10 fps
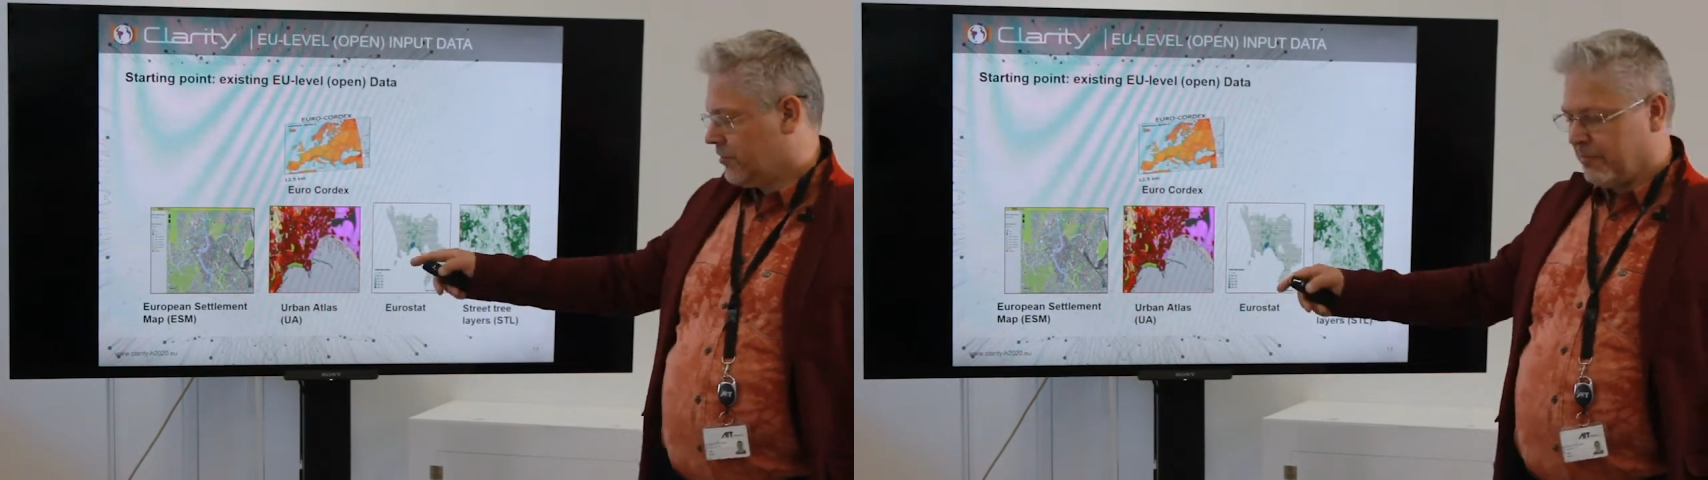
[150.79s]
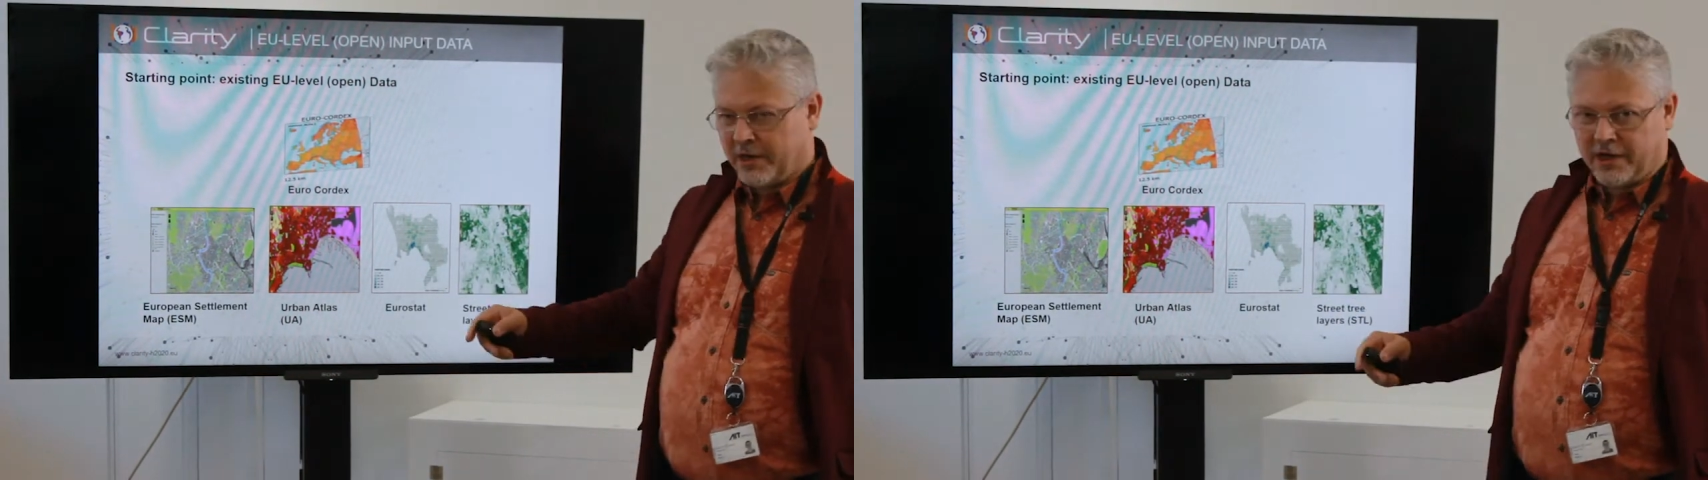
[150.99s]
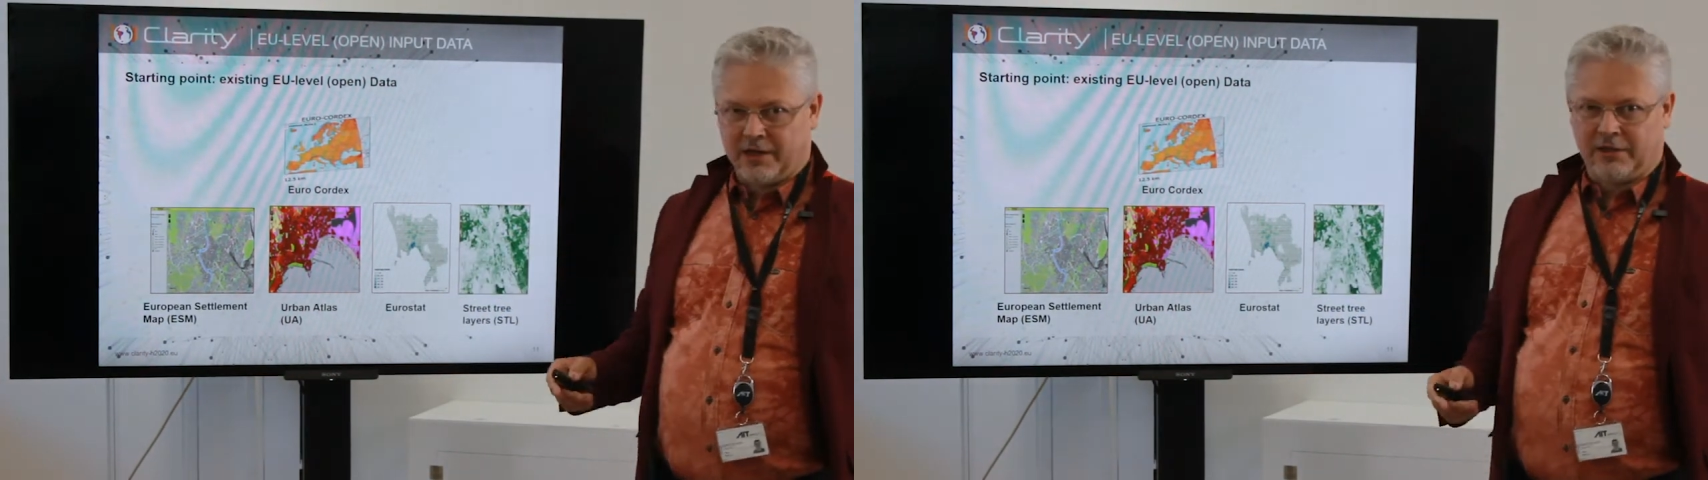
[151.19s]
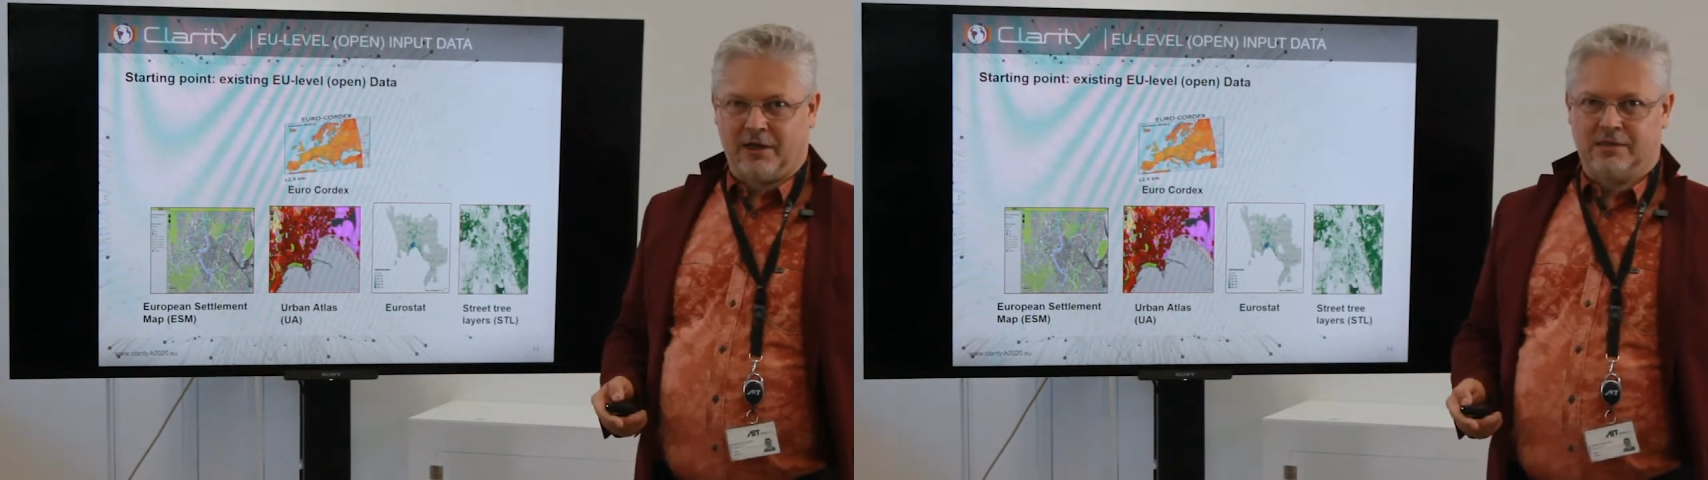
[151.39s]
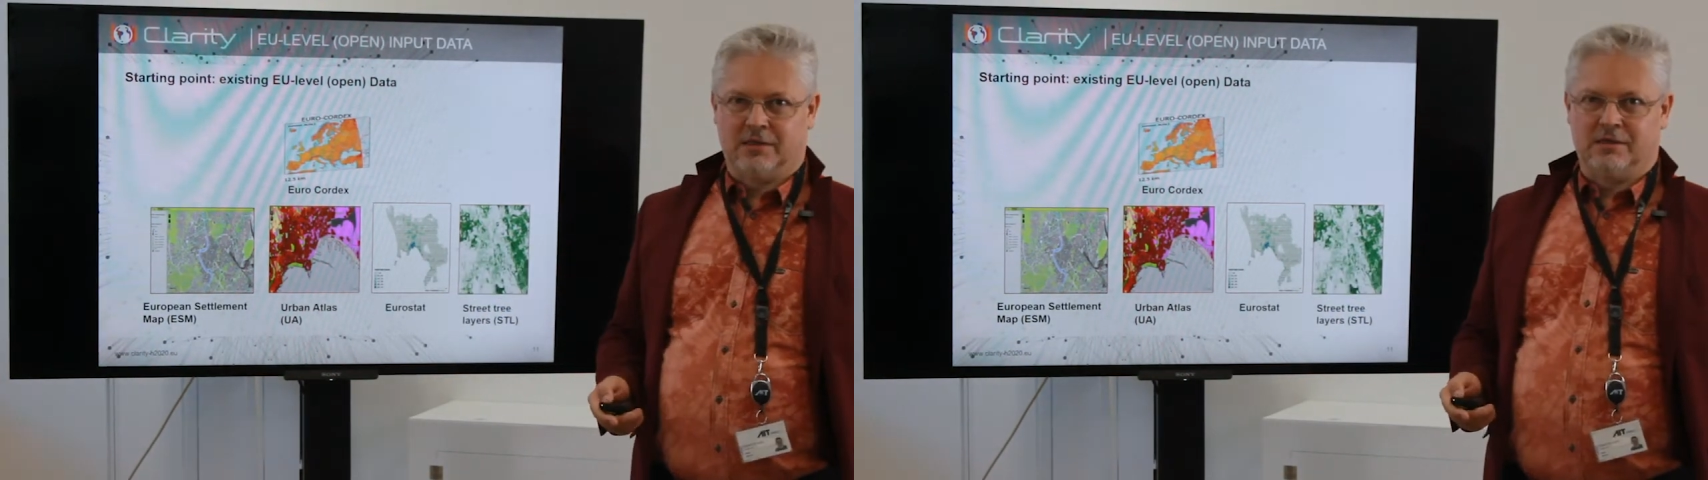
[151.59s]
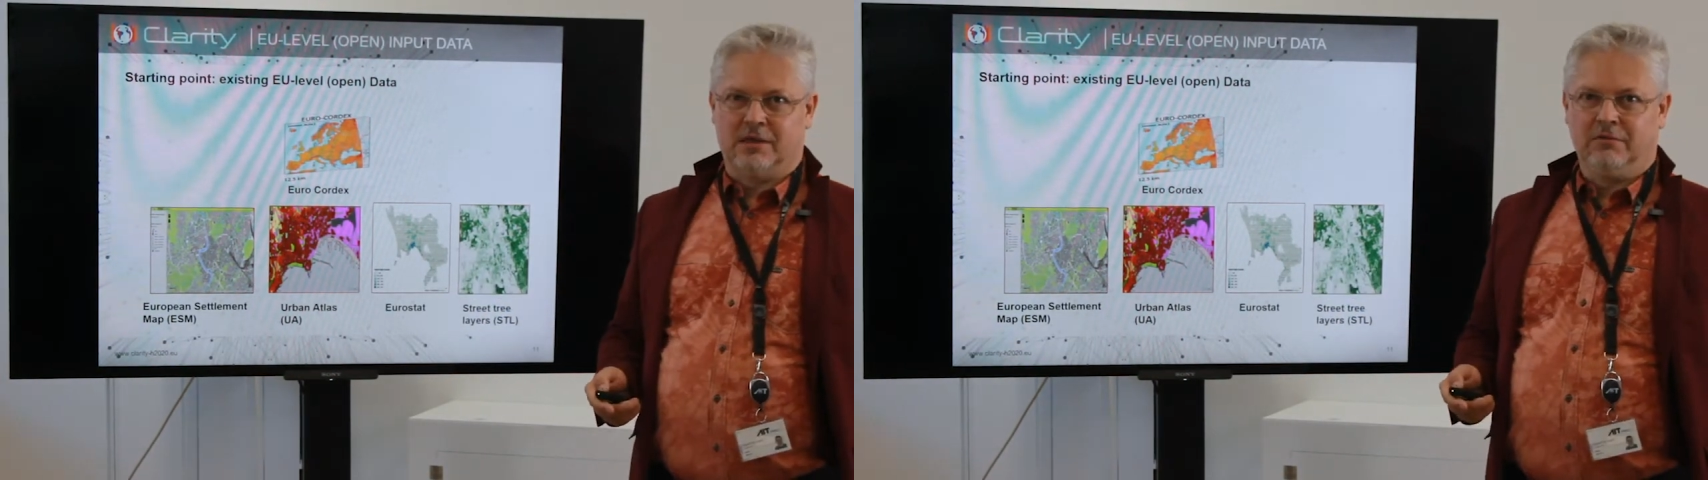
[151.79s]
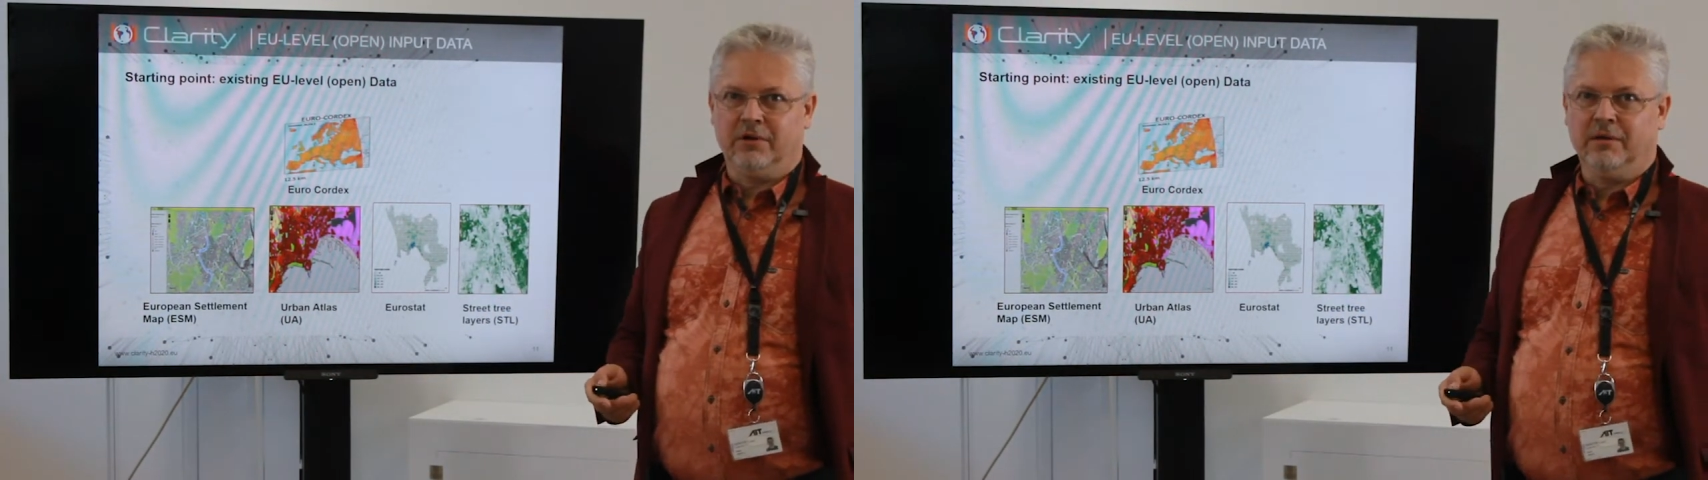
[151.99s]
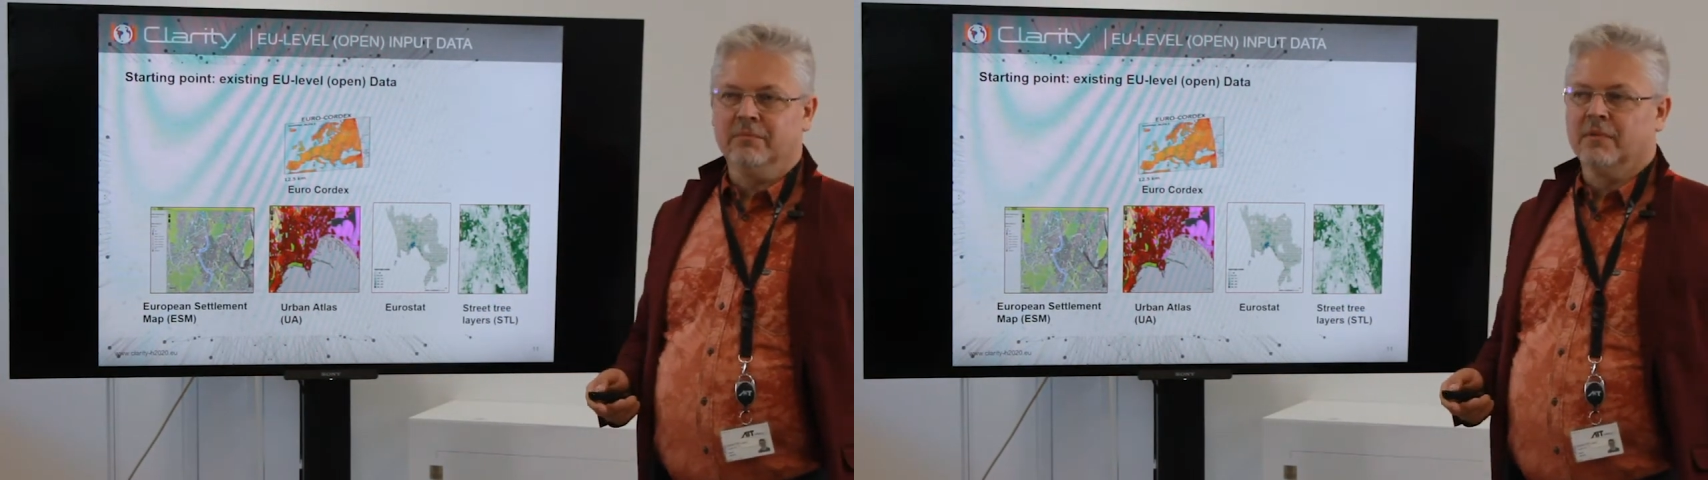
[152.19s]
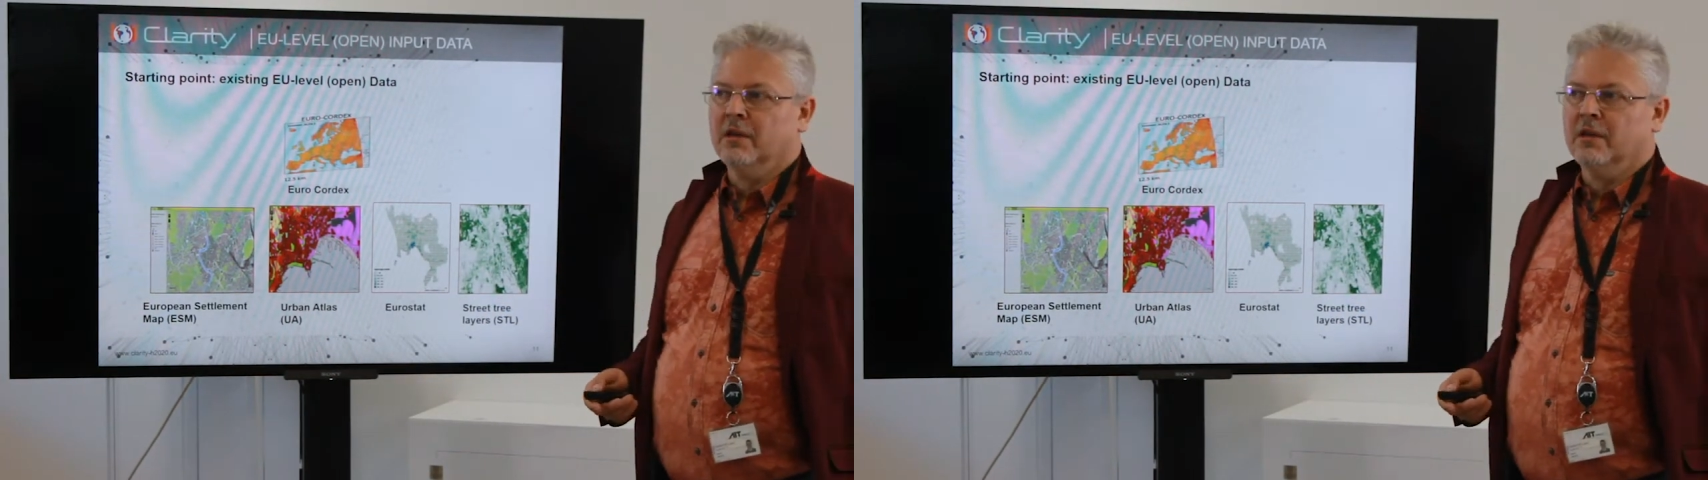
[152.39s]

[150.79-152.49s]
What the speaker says: Urban Atlas, etc.